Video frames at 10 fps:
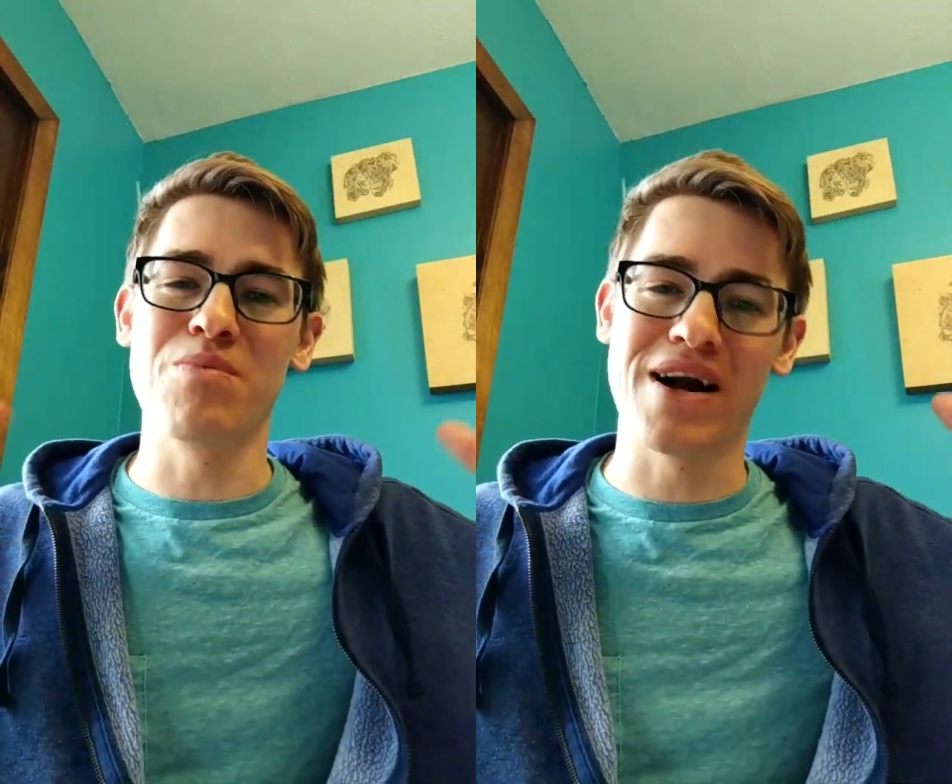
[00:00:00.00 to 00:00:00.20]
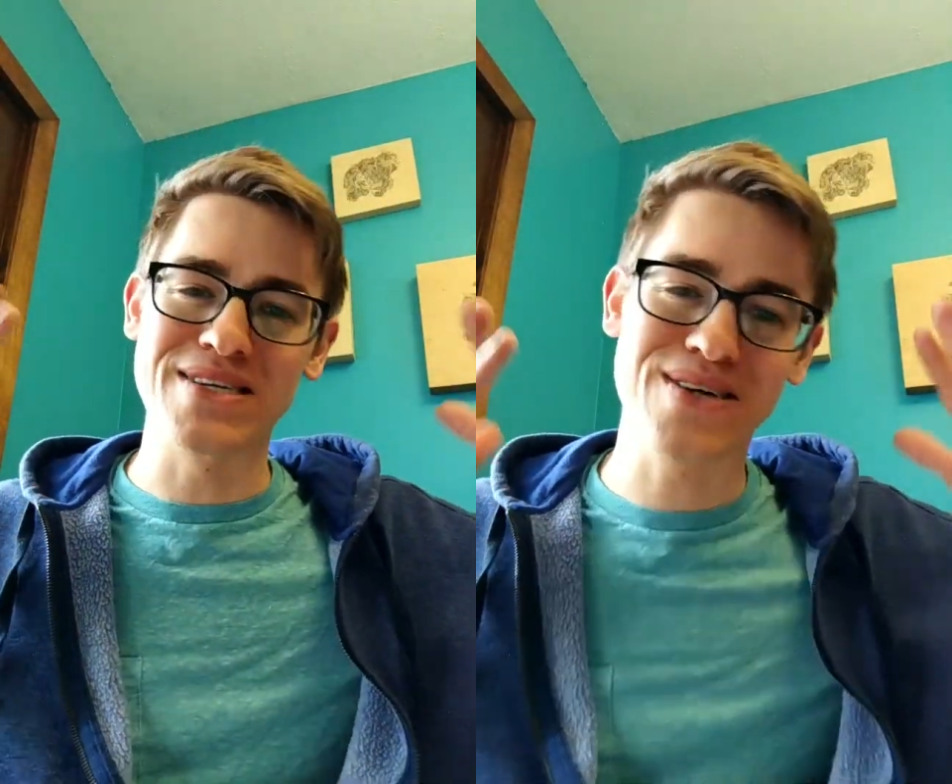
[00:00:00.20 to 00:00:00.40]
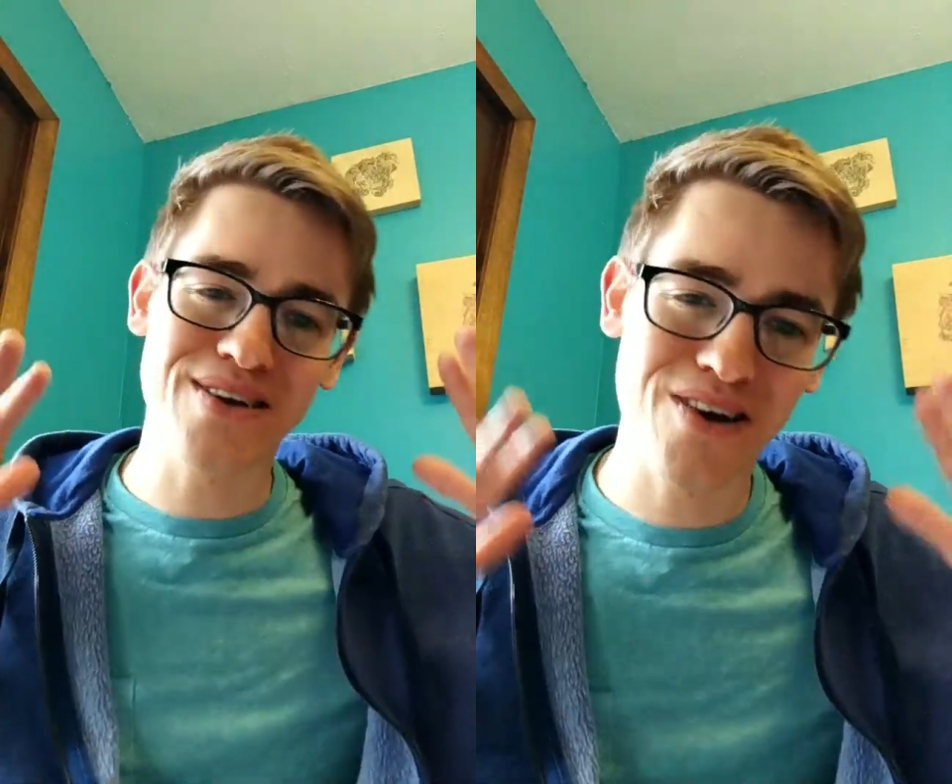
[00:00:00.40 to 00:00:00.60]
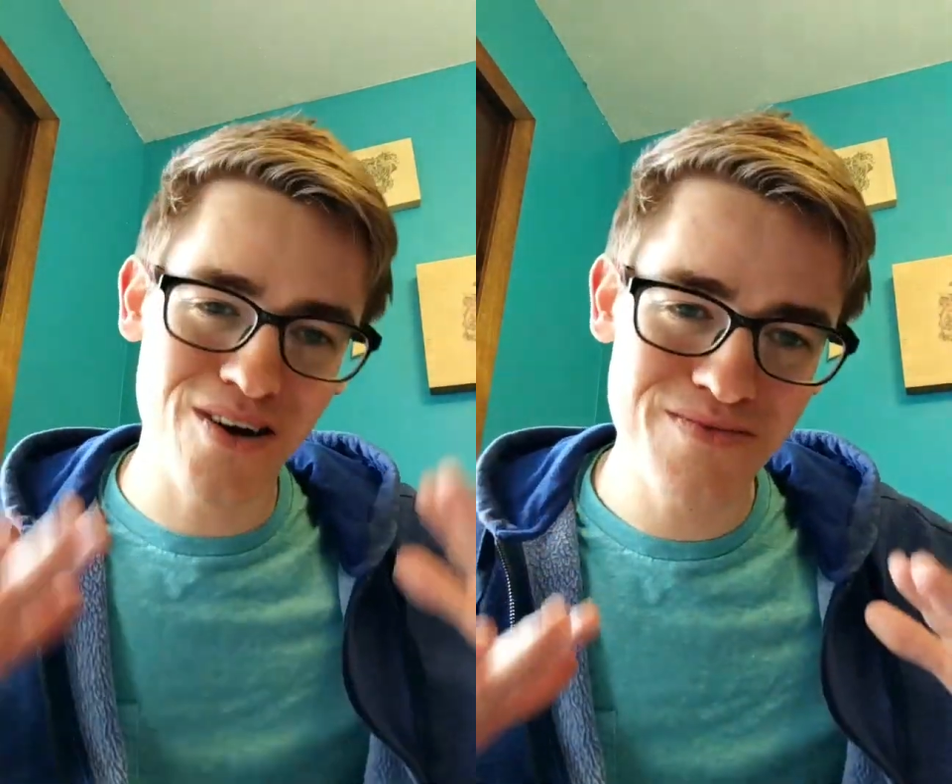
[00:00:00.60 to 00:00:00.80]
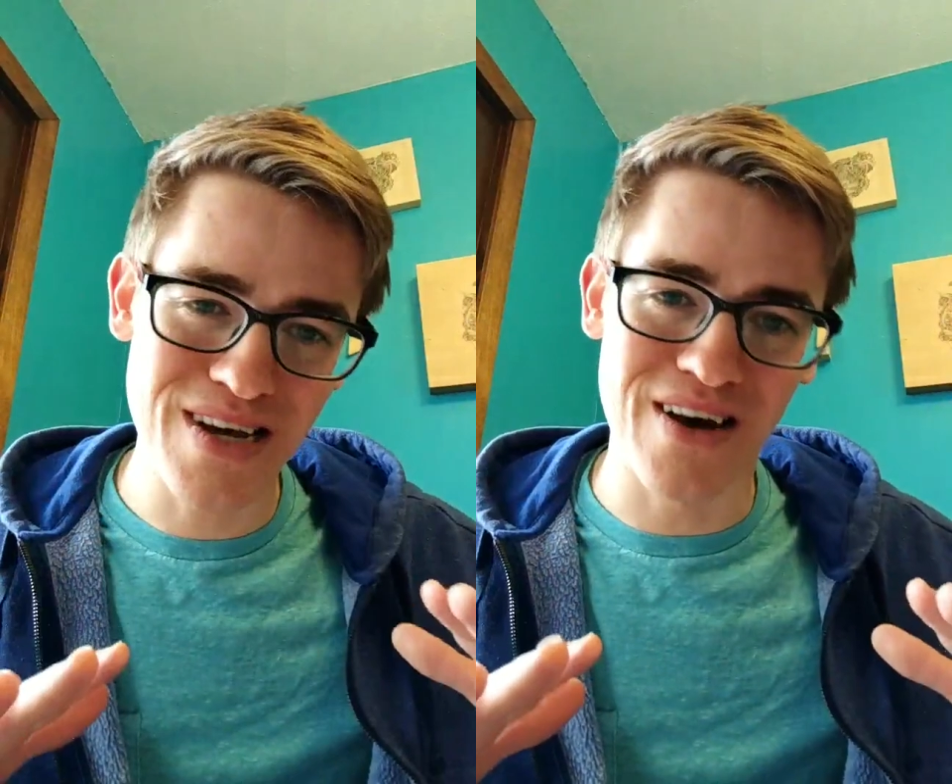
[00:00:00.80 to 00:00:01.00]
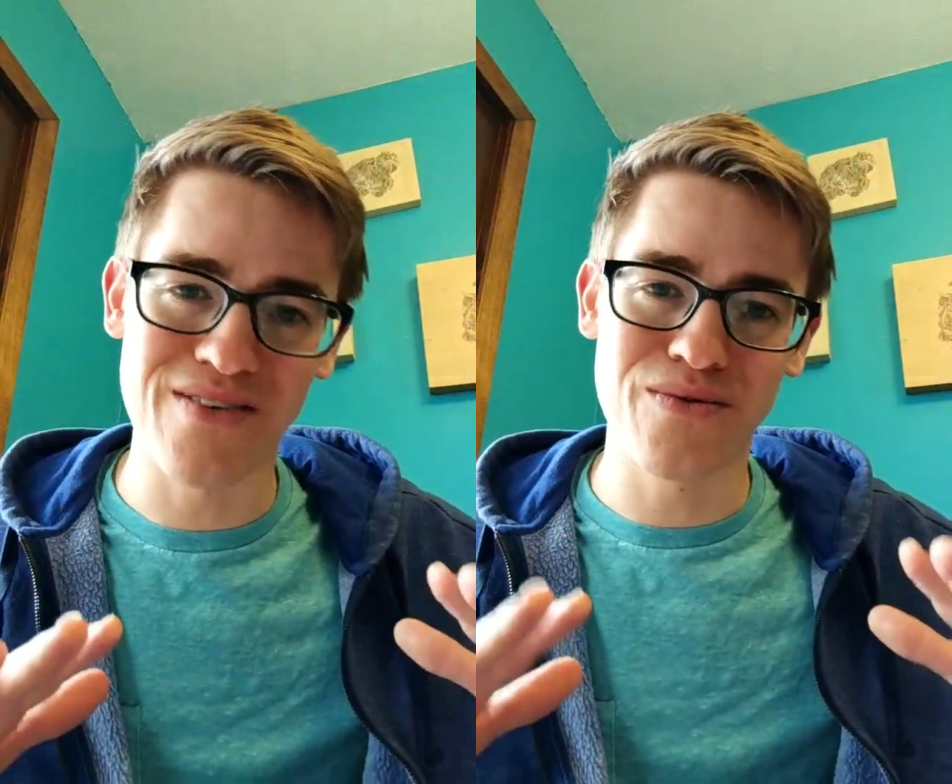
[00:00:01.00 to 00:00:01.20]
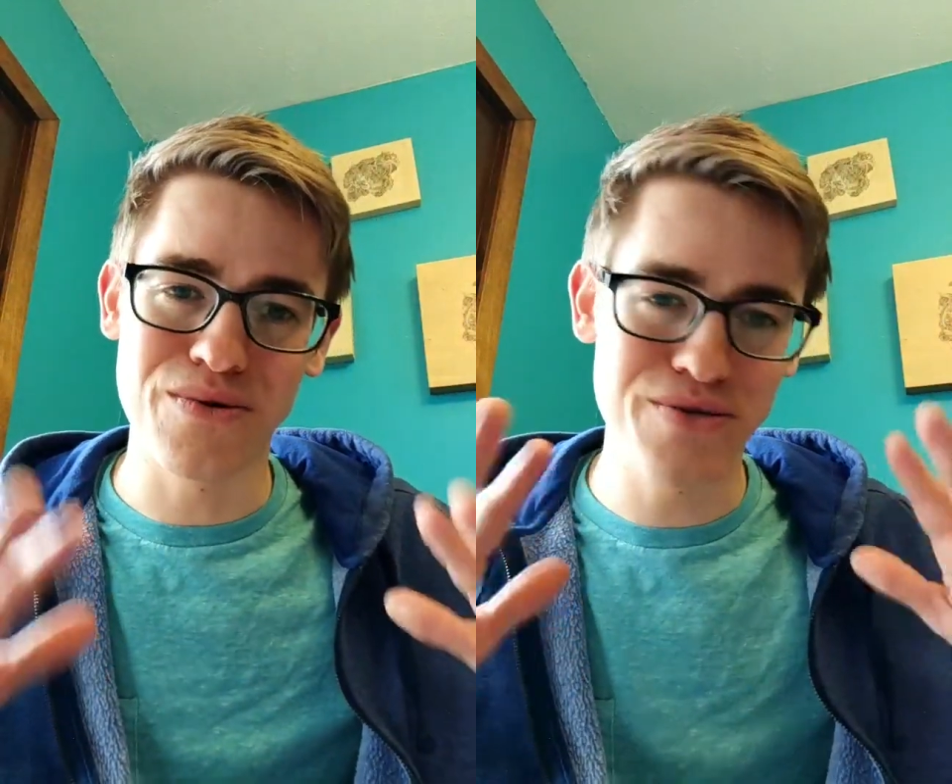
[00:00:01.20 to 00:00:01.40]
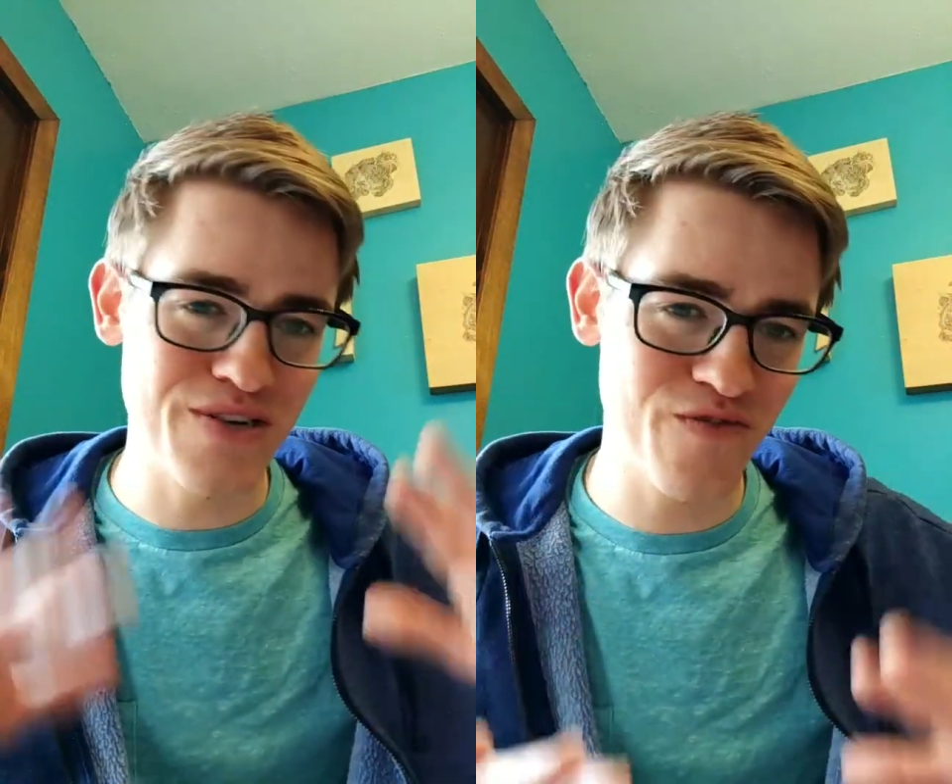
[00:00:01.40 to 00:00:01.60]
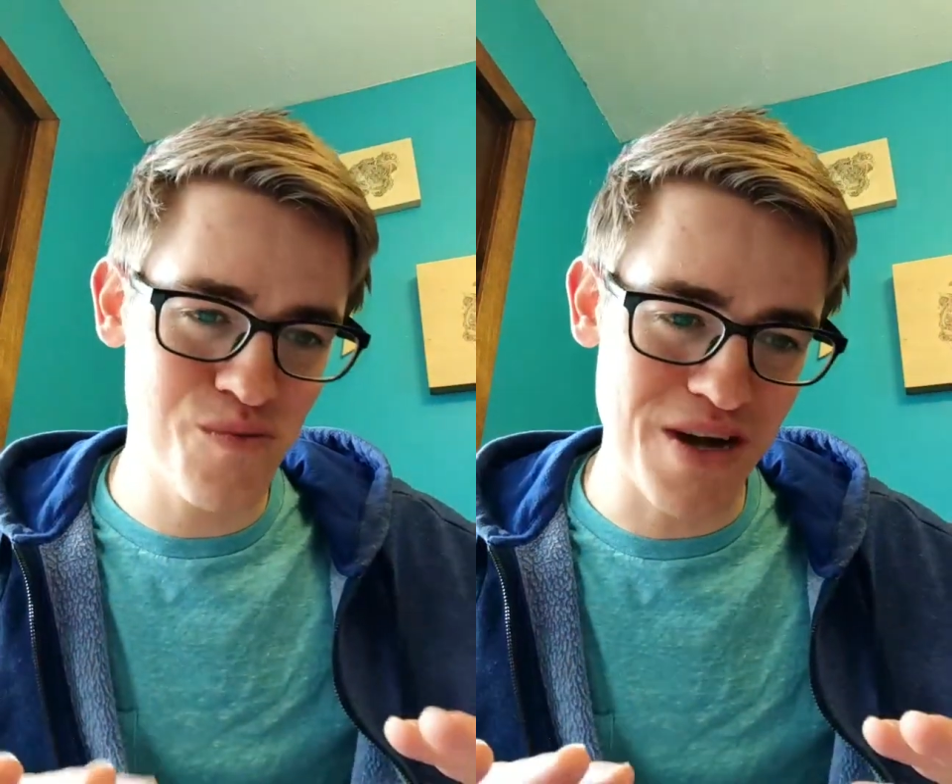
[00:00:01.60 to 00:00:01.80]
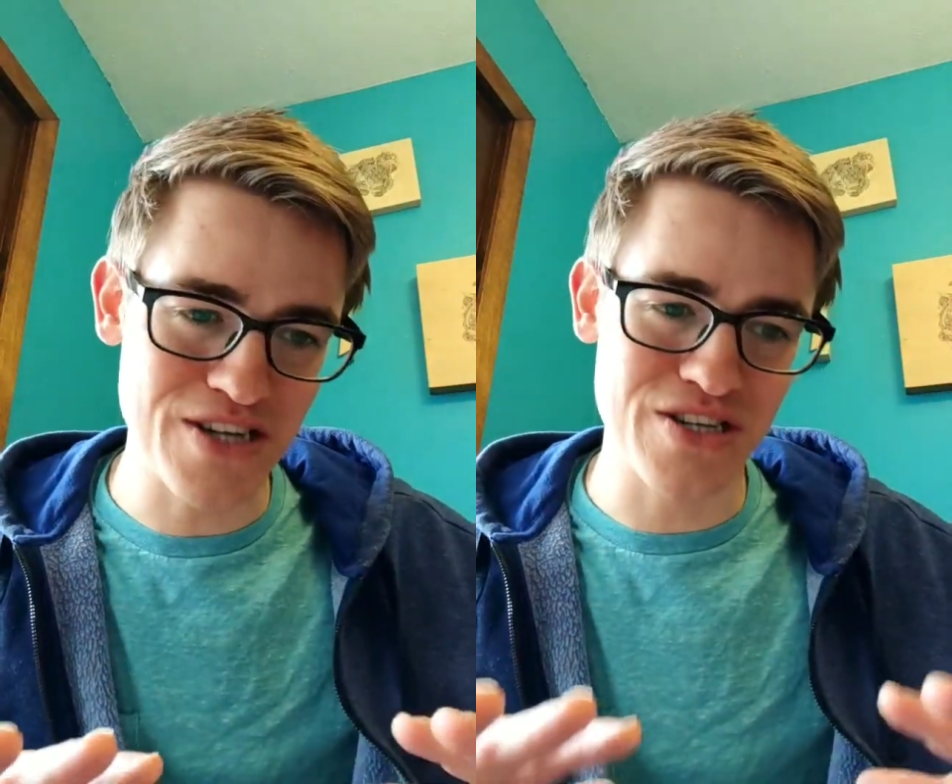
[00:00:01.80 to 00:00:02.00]
body's going to calm down, reduce
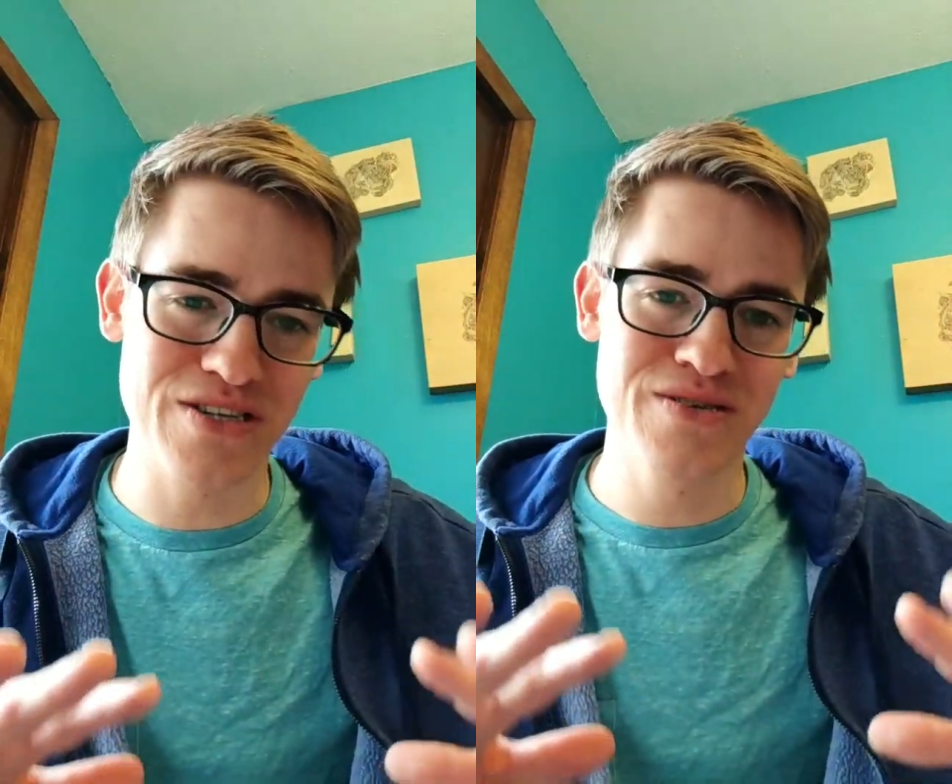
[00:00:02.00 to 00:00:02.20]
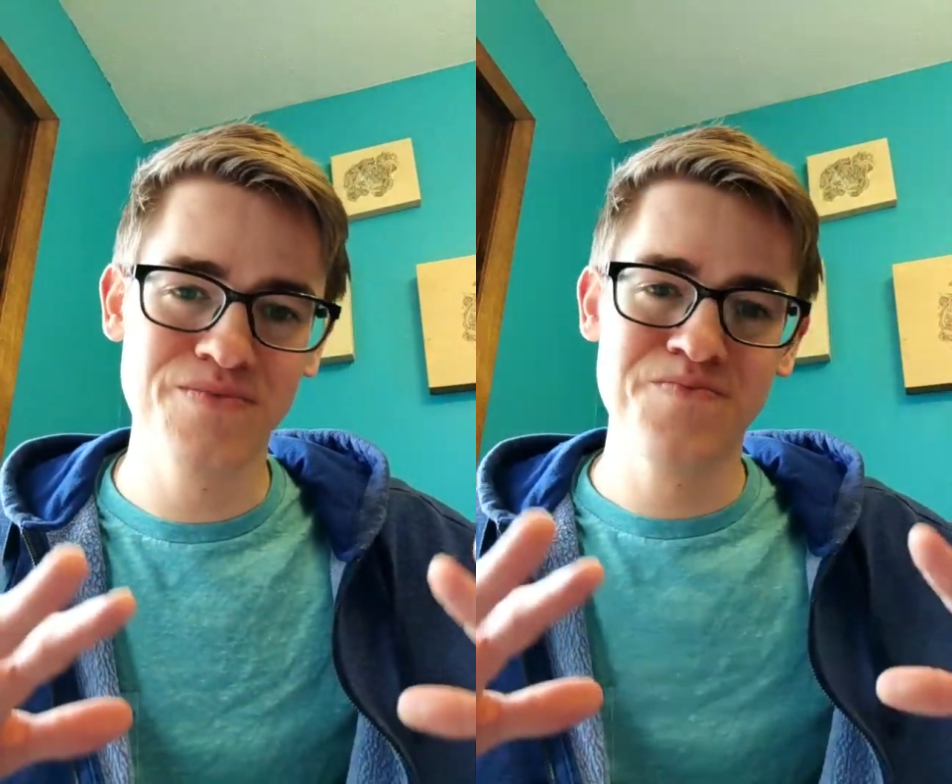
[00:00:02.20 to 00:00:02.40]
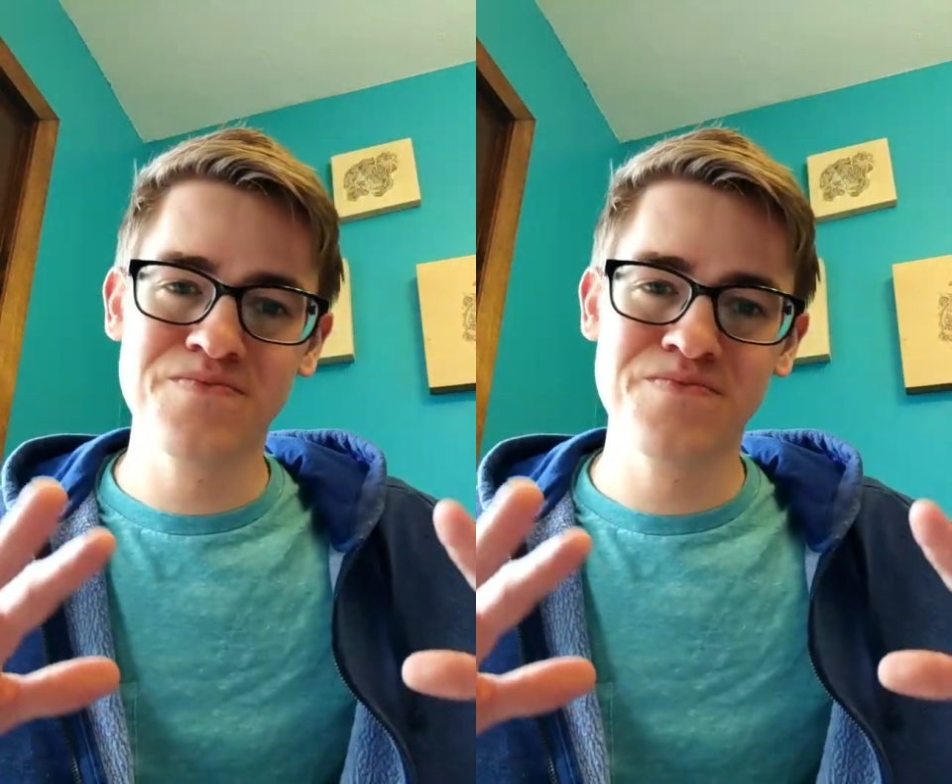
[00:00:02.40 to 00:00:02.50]
inflammation.